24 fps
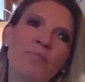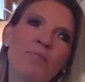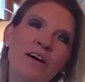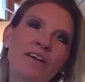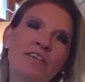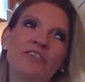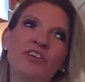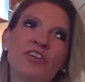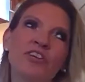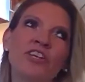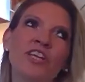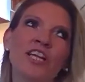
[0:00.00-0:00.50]

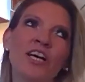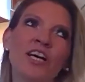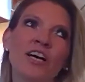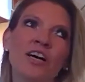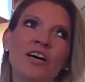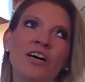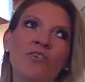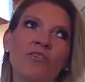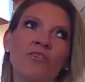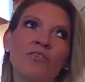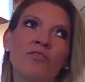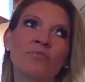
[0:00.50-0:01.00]
if you're the
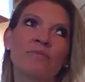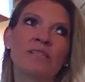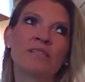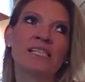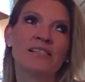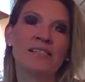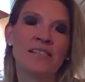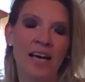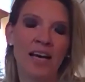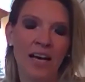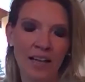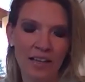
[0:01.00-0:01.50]
home
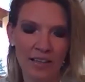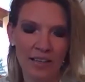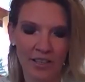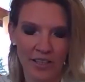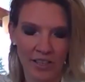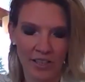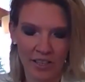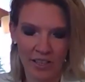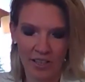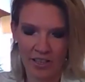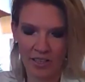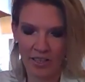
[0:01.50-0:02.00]

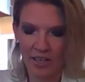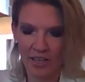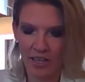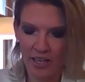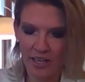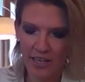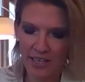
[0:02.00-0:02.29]
seller?